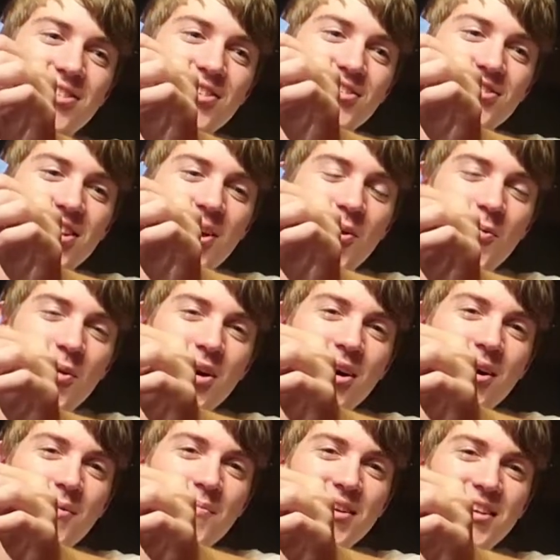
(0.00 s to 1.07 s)
turns out
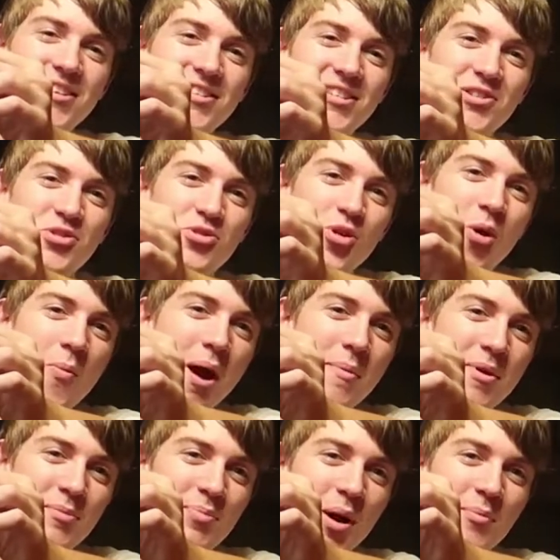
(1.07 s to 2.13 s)
well because he stole
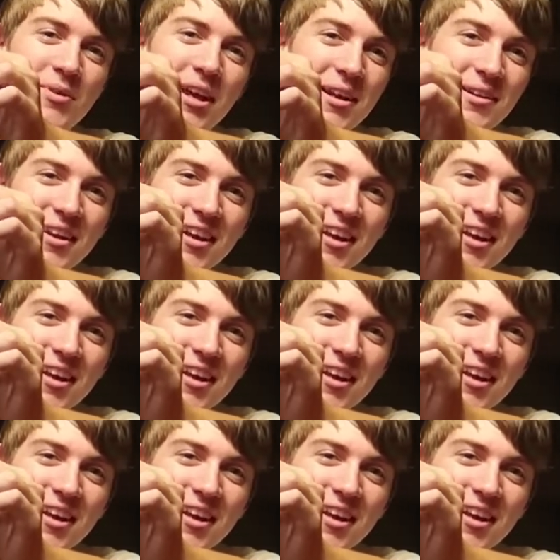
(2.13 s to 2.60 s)
my big pumpkin.